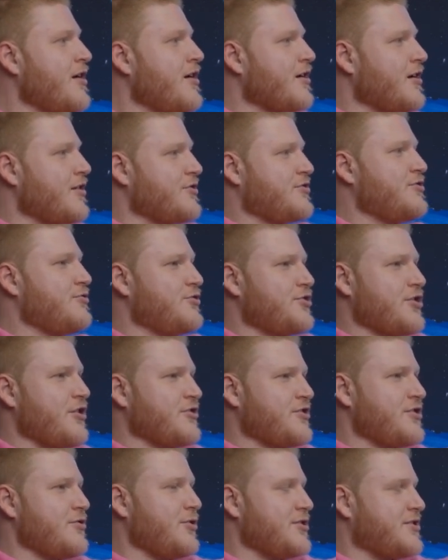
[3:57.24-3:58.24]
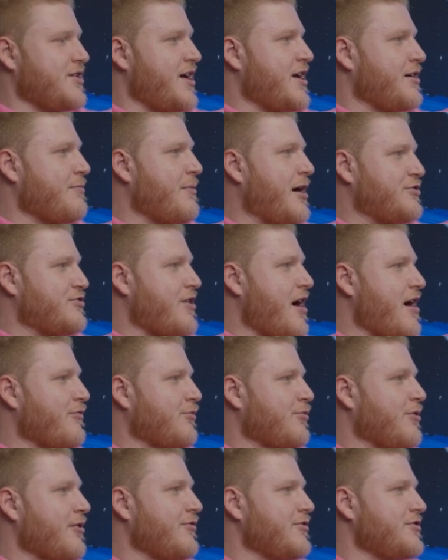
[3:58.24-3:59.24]
Because New Jersey will take my driving
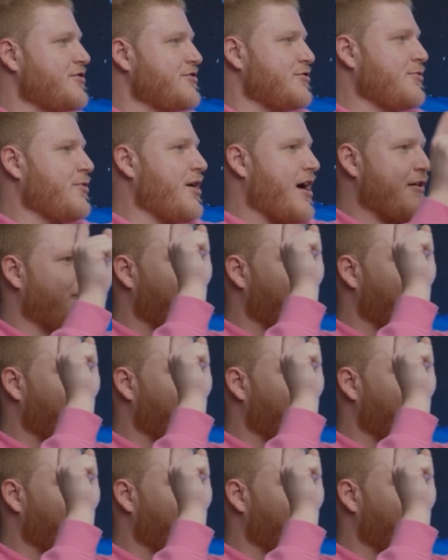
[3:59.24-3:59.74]
privileges away if